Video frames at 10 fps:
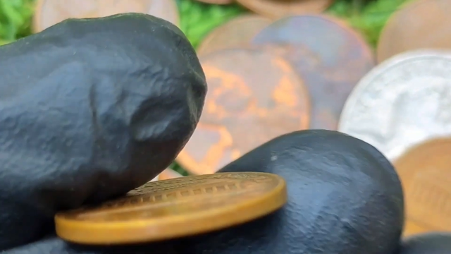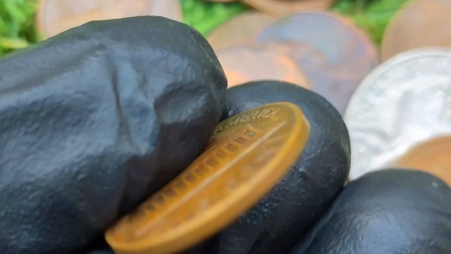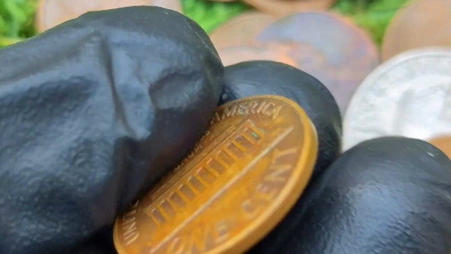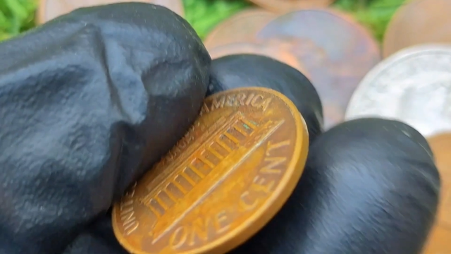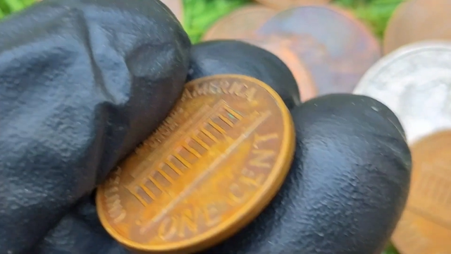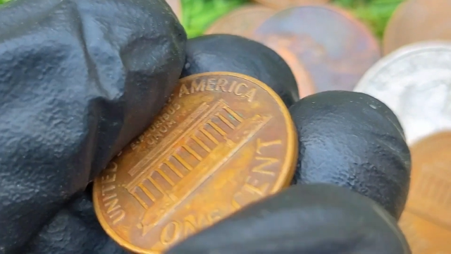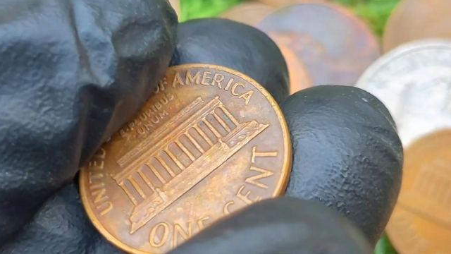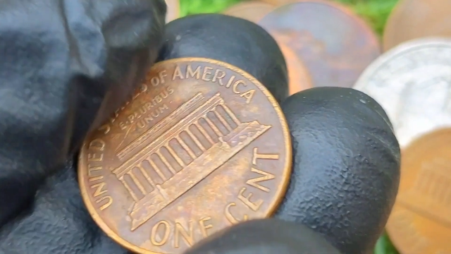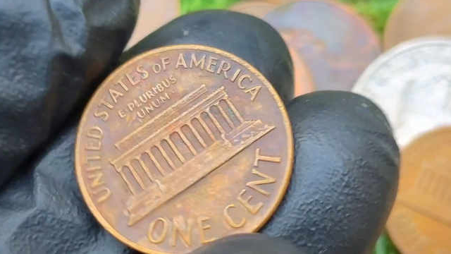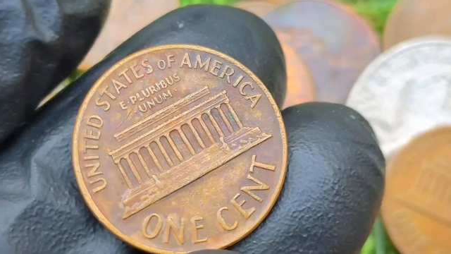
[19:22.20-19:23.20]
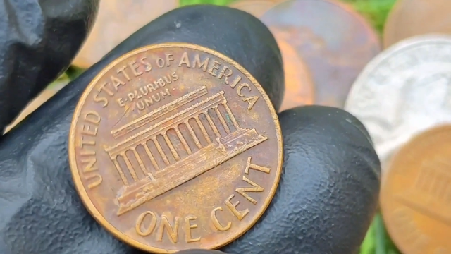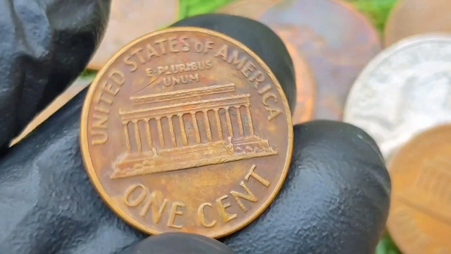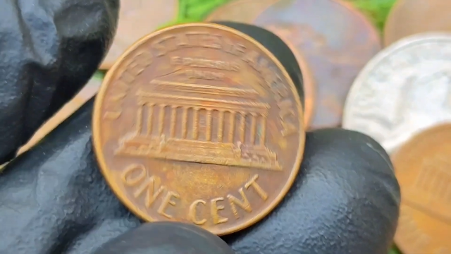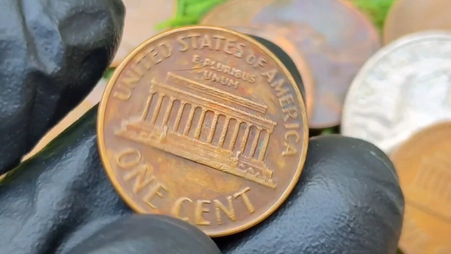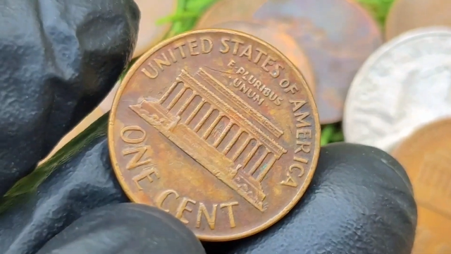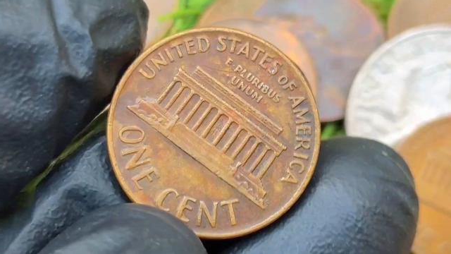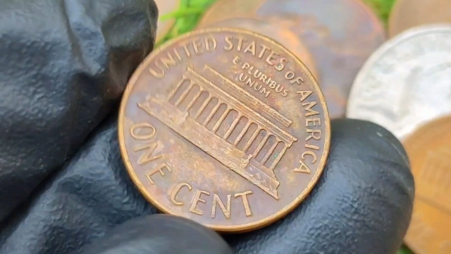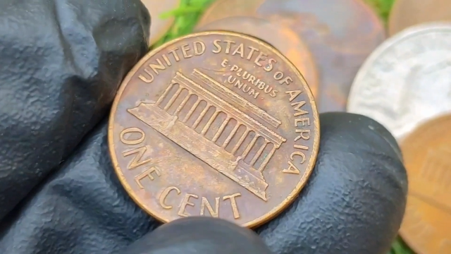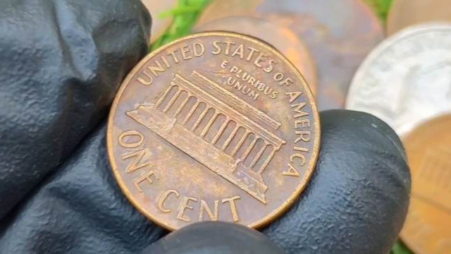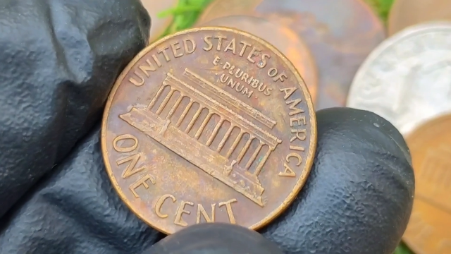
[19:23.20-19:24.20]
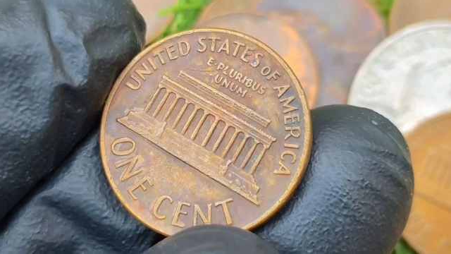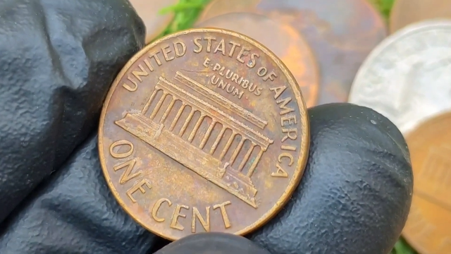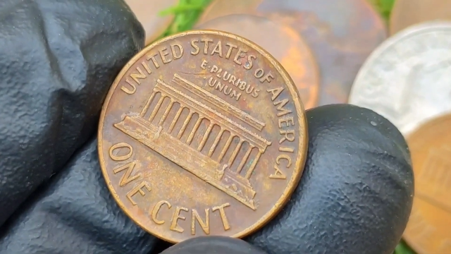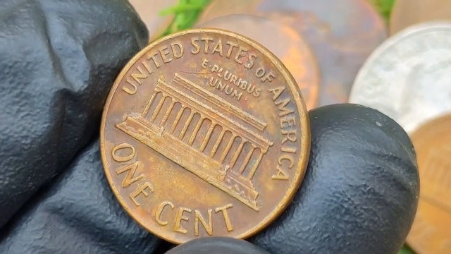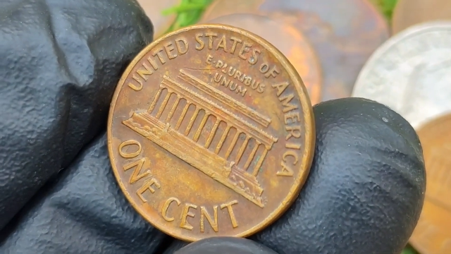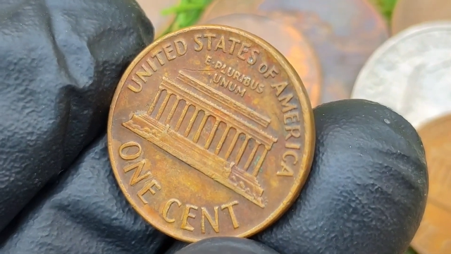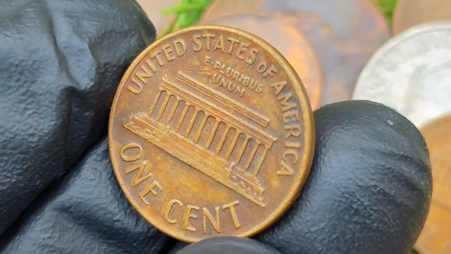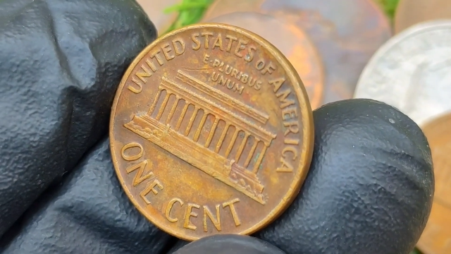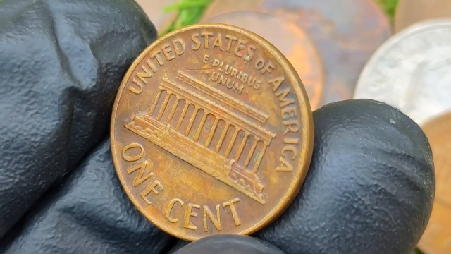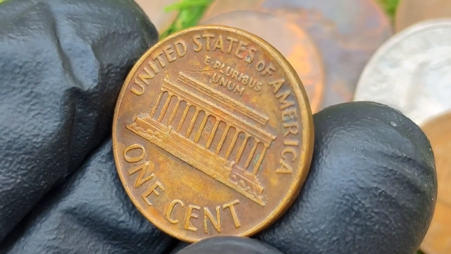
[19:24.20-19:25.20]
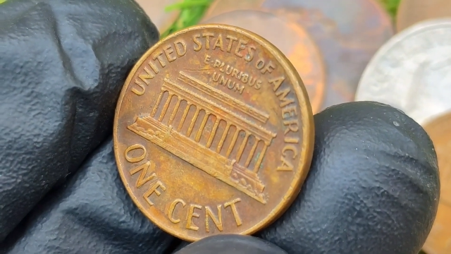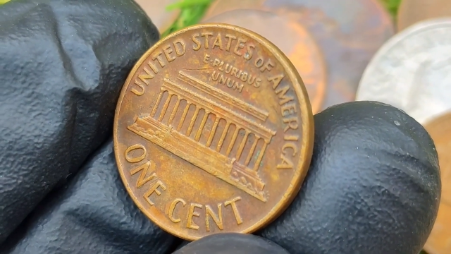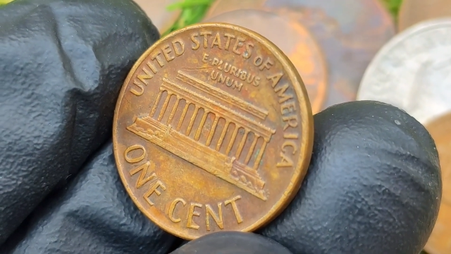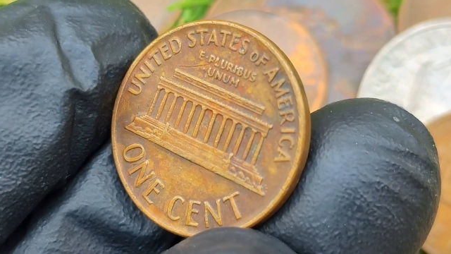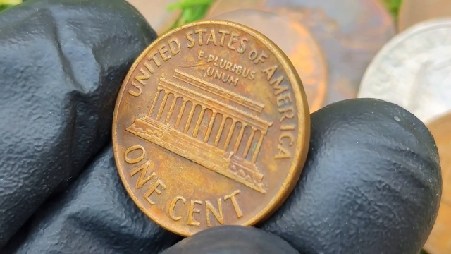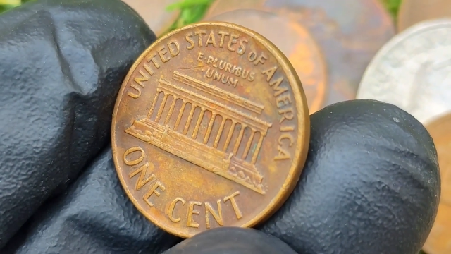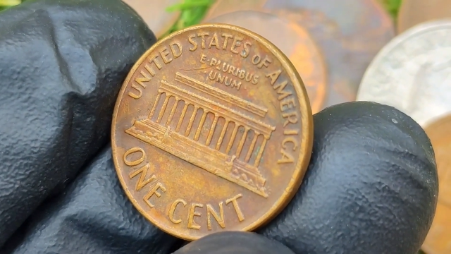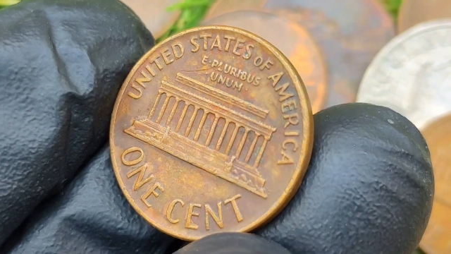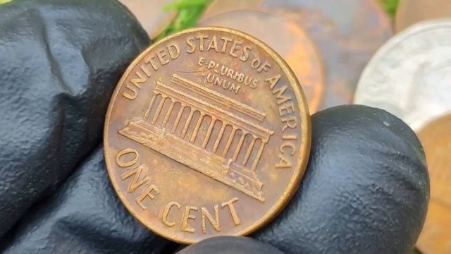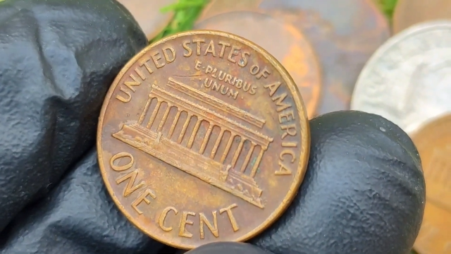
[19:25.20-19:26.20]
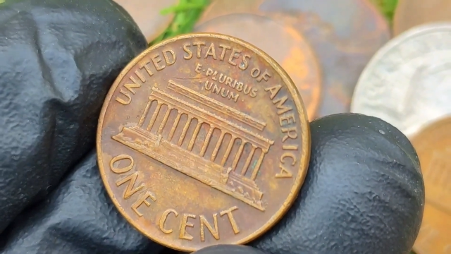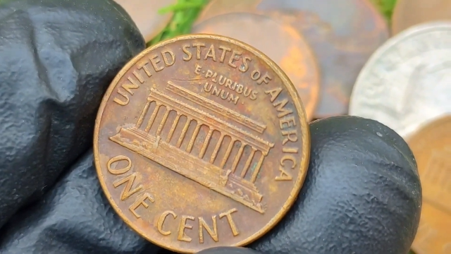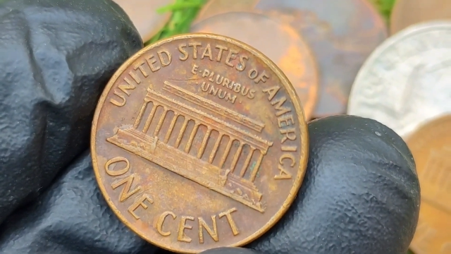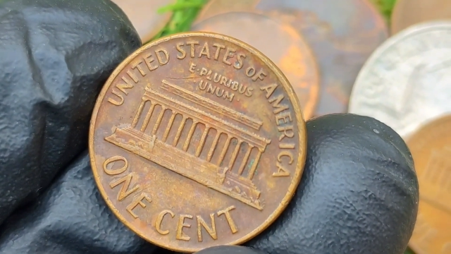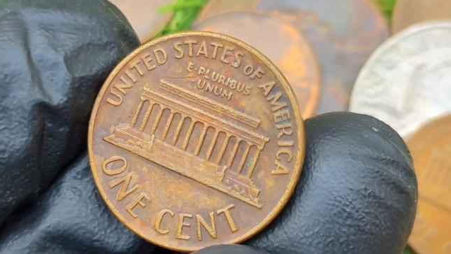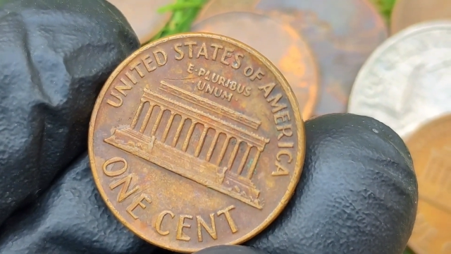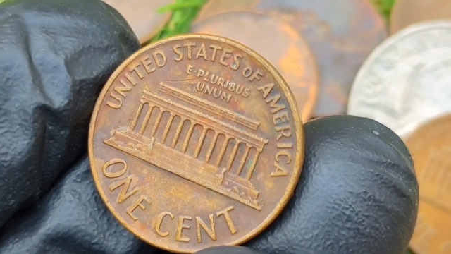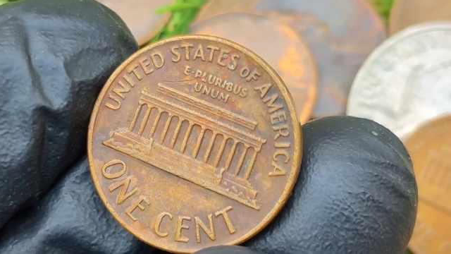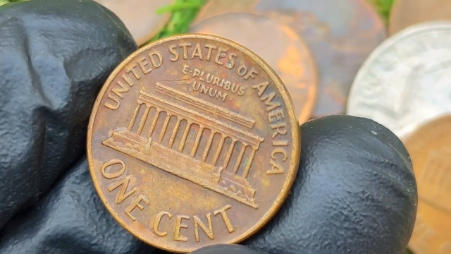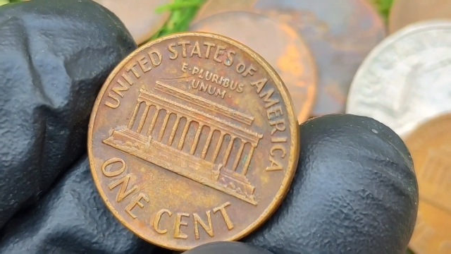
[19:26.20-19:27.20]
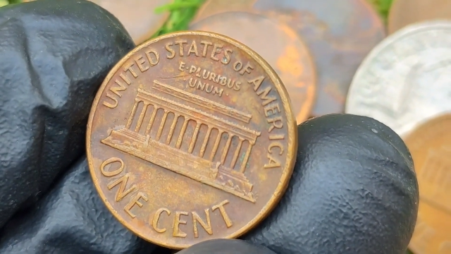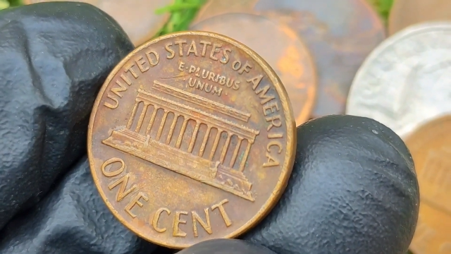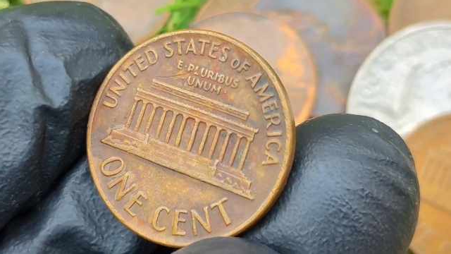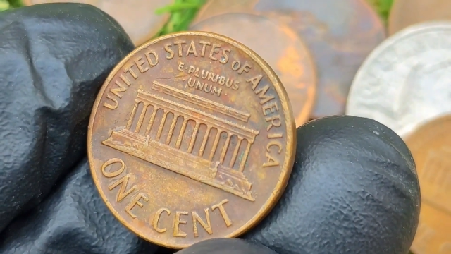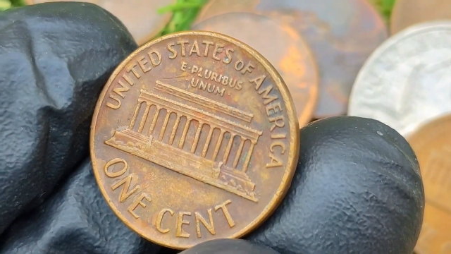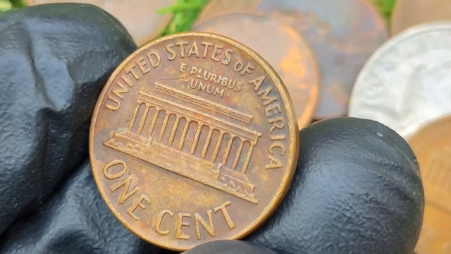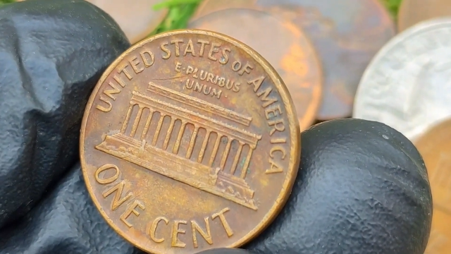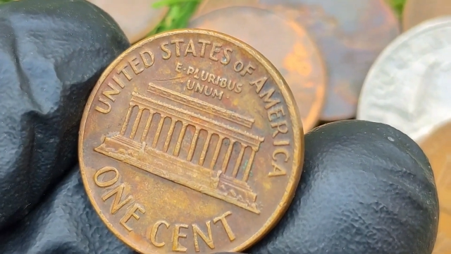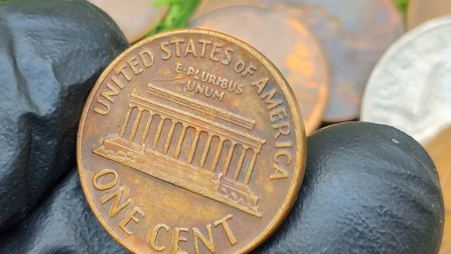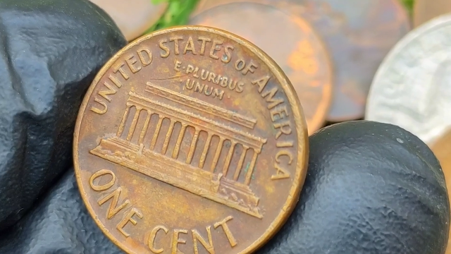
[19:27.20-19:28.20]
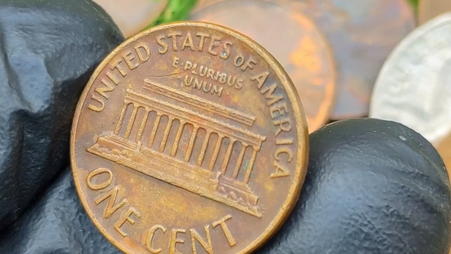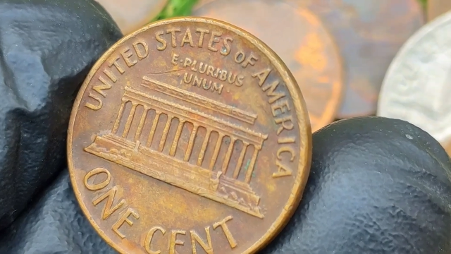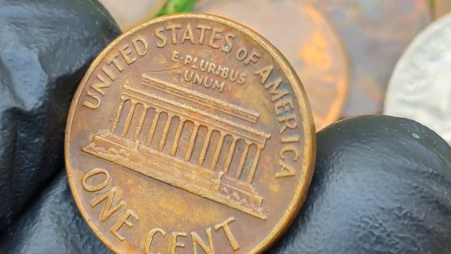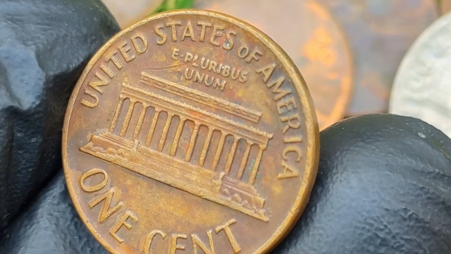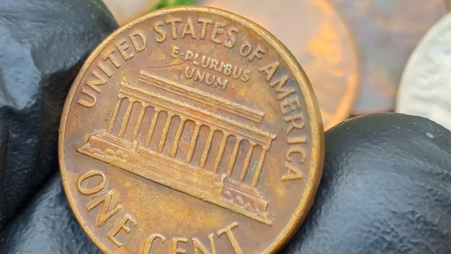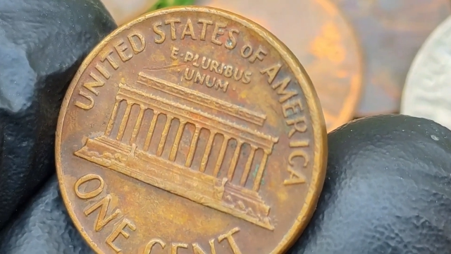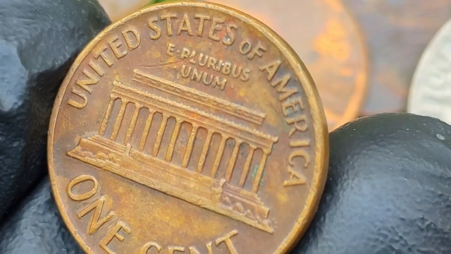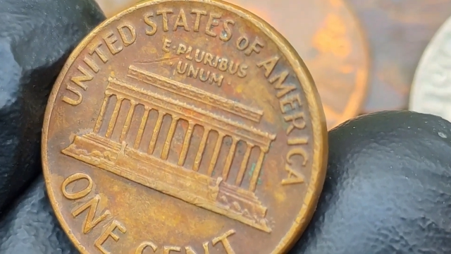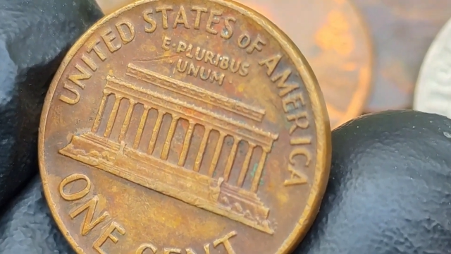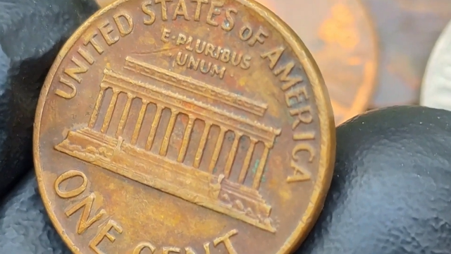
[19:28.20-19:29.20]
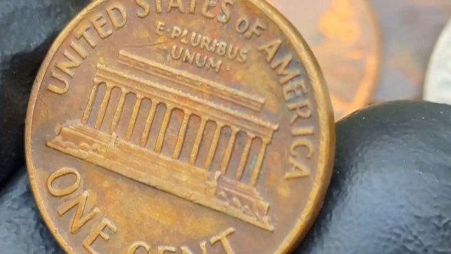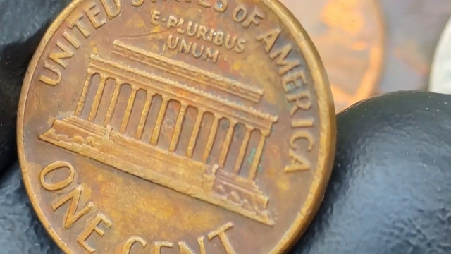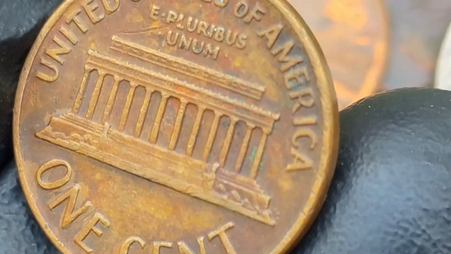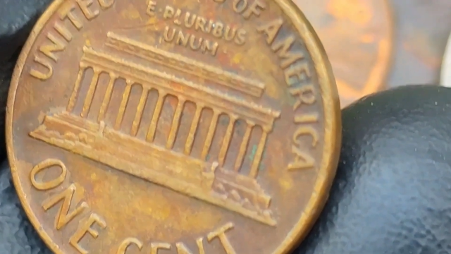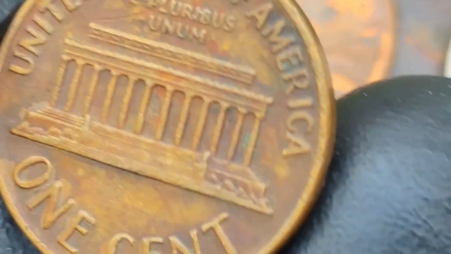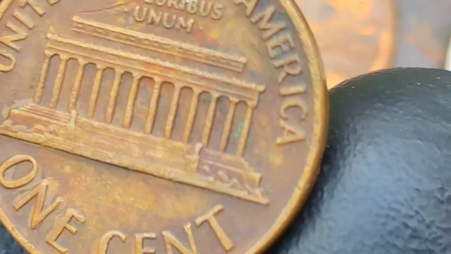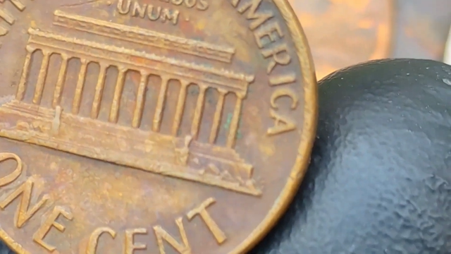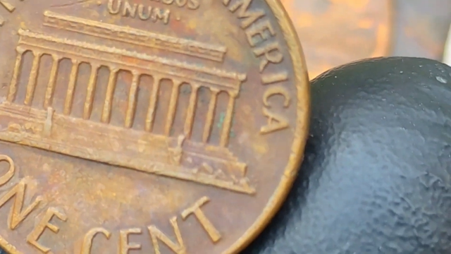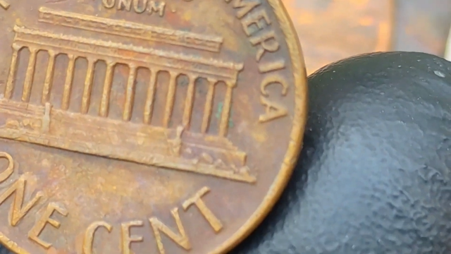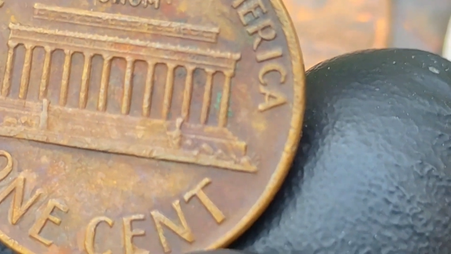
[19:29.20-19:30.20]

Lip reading: (no speaker visible)